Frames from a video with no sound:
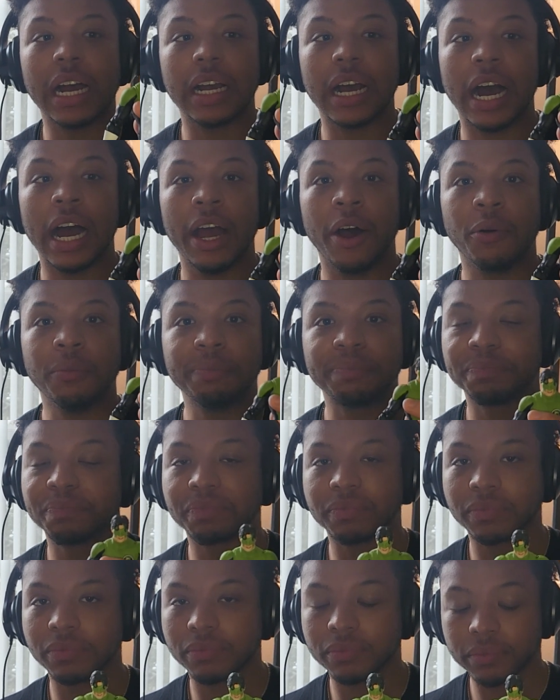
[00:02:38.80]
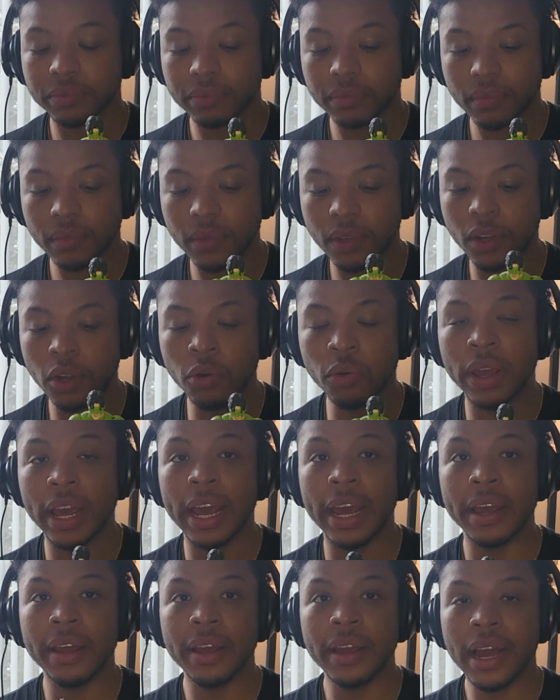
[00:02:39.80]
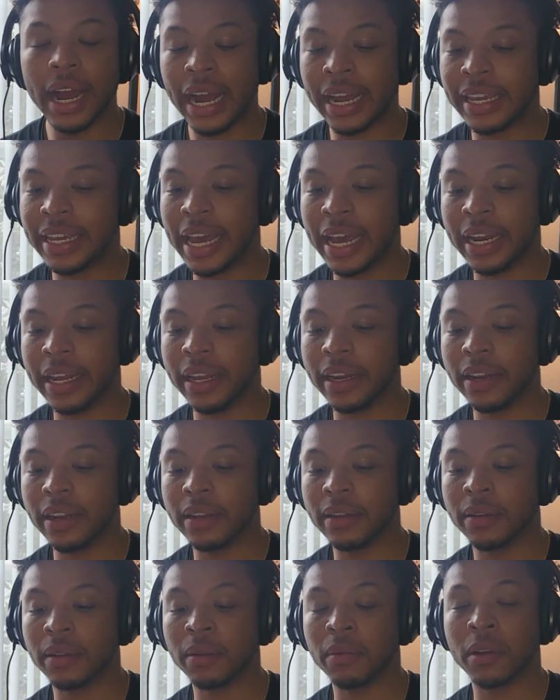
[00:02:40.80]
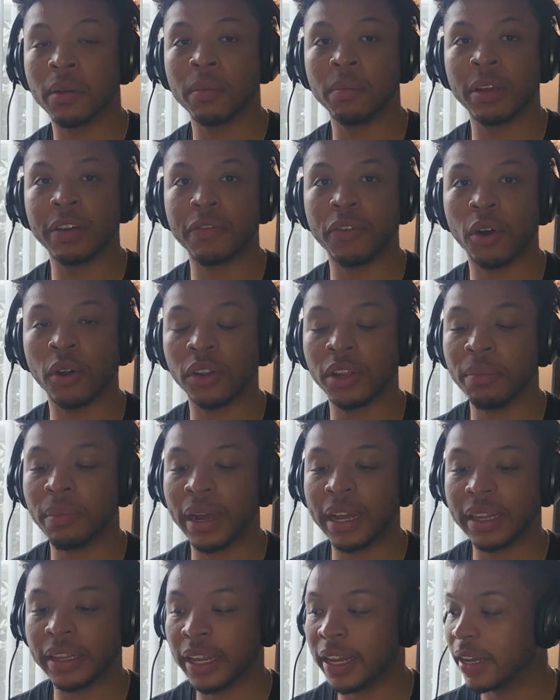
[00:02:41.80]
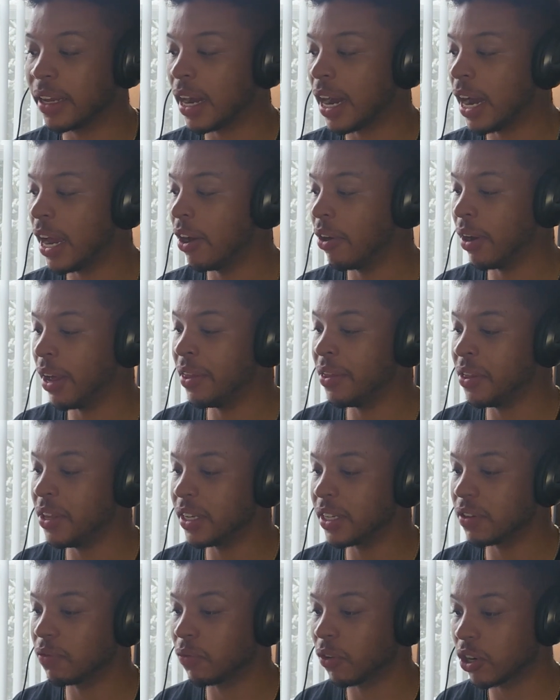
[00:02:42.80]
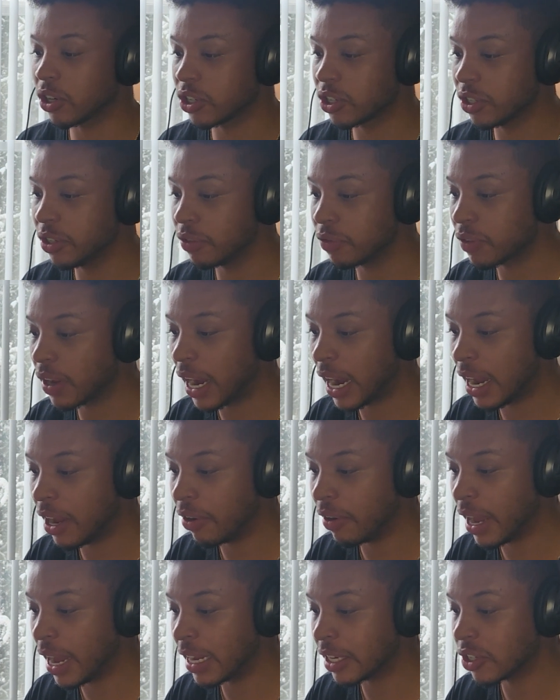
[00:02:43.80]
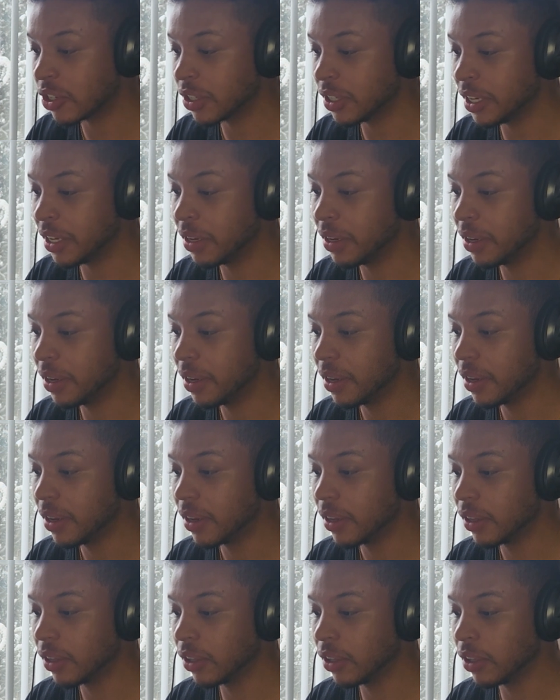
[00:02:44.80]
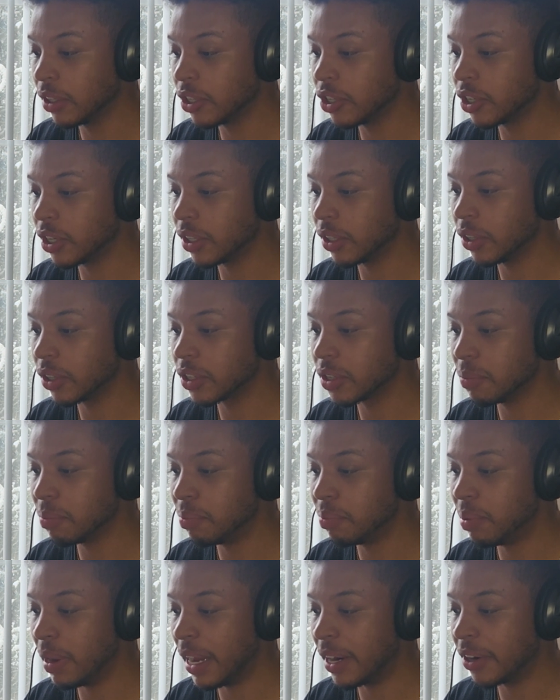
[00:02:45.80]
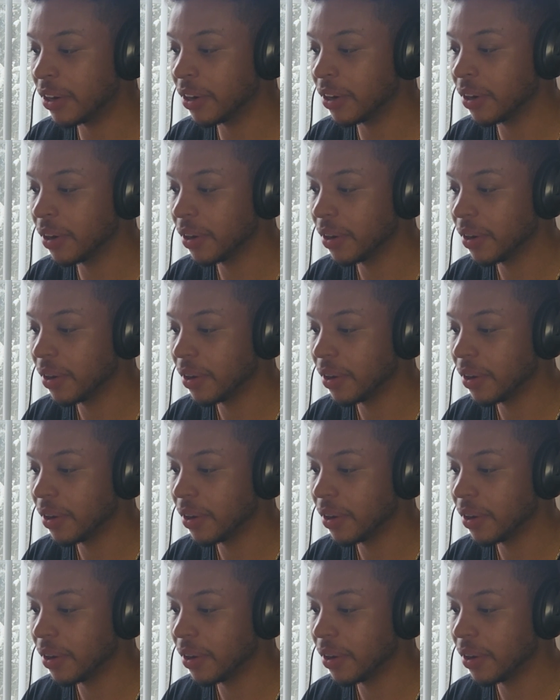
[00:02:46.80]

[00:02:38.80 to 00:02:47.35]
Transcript: Kyle. Okay, I get it. McFarlane might like Kyle, and this version of Kyle actually legit looks better